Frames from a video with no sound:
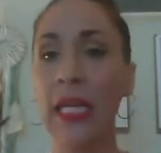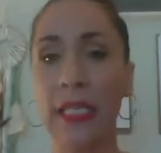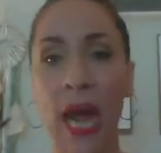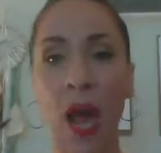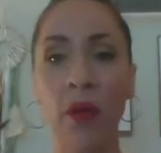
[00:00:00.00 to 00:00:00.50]

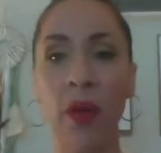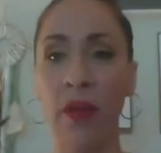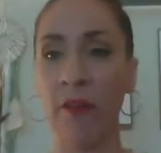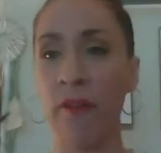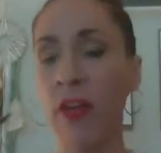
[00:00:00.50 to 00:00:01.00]
doubt,
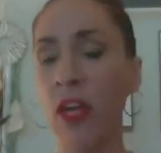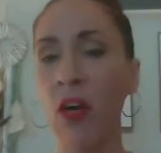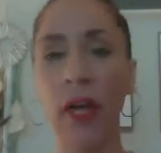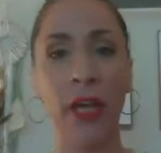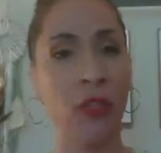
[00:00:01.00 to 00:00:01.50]
and
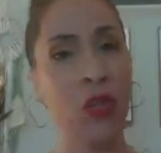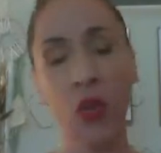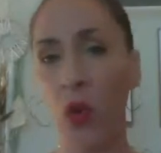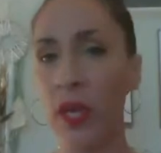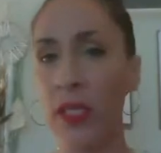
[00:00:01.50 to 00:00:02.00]
fear, and
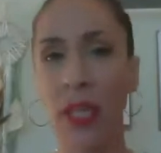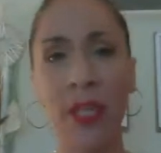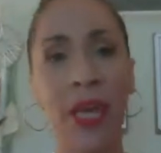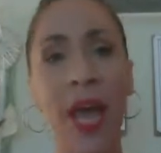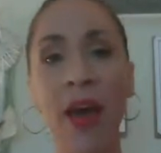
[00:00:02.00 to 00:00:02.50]
stories that
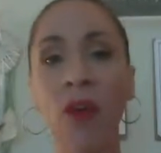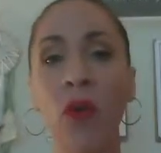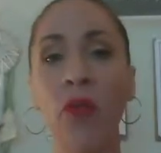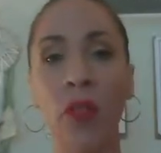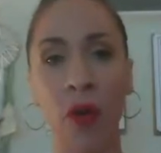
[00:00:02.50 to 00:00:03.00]
they have
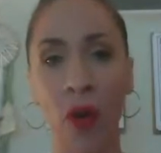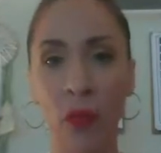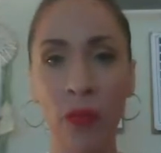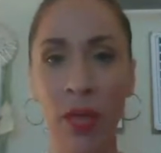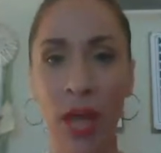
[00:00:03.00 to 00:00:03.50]
over their
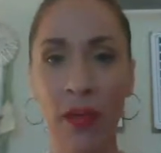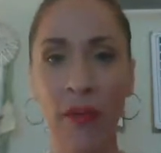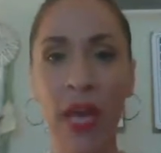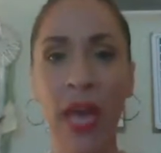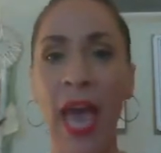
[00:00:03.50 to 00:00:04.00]
own life.
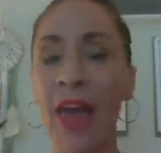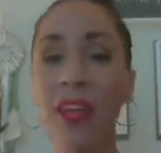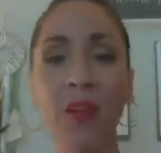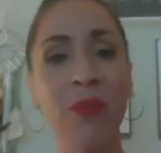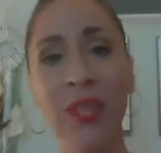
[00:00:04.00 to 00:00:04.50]
And they
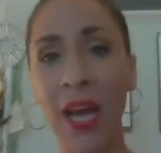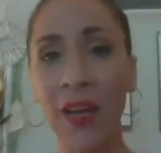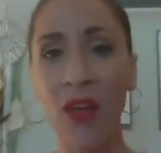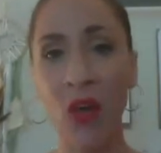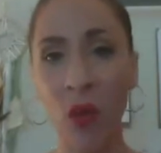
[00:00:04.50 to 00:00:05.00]
don't yet
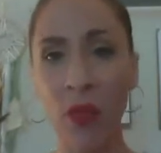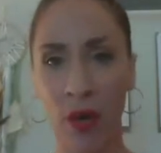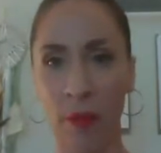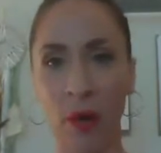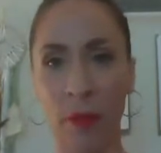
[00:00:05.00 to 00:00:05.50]
know
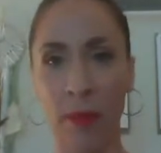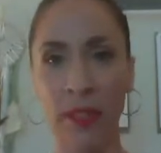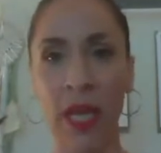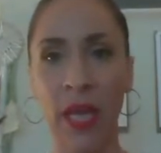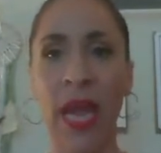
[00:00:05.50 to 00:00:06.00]
their
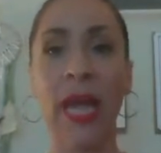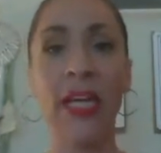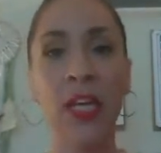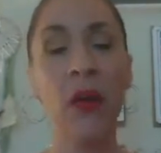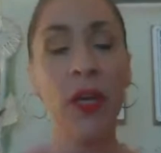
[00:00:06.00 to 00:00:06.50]
purpose. And
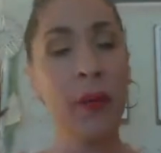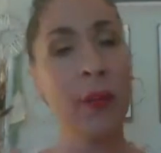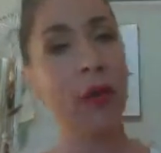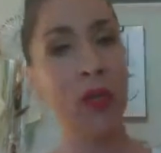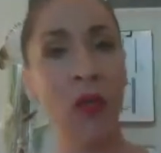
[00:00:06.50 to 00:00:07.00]
hearing
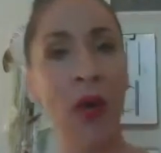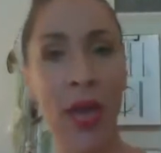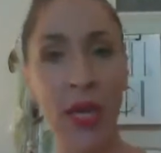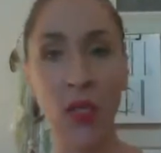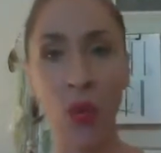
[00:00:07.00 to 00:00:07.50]
about you
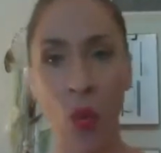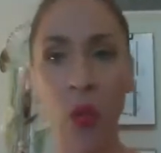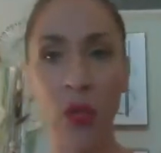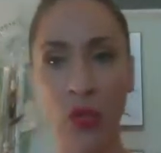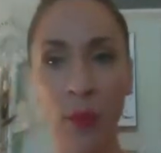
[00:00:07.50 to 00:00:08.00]
heading
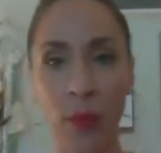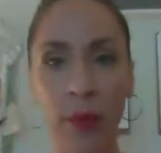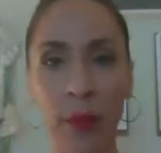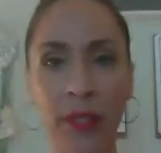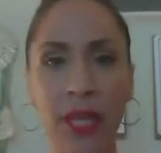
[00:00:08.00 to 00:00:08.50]
towards your
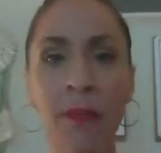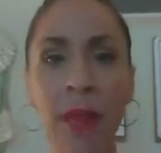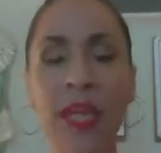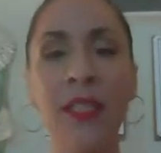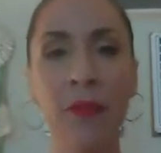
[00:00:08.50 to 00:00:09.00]
purpose, it
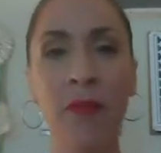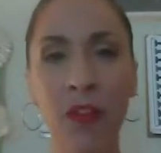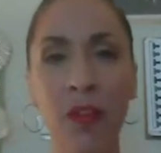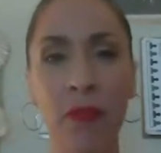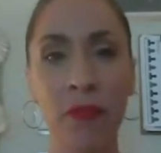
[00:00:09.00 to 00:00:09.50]
makes them
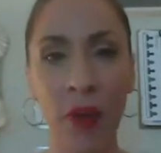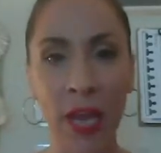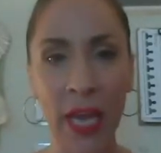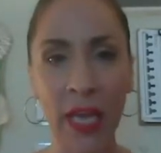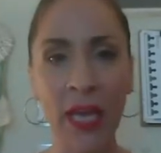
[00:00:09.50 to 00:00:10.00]
feel
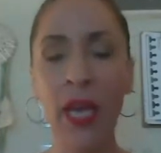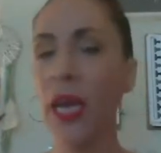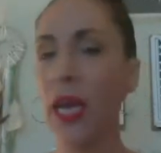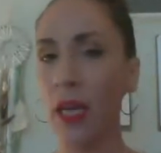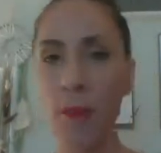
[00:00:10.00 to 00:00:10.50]
afraid,
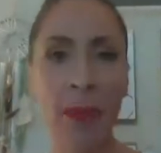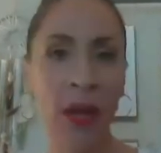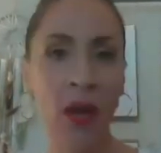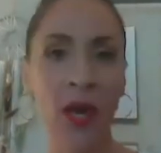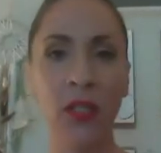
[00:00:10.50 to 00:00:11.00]

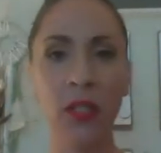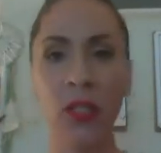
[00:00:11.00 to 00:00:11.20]
embarrassed,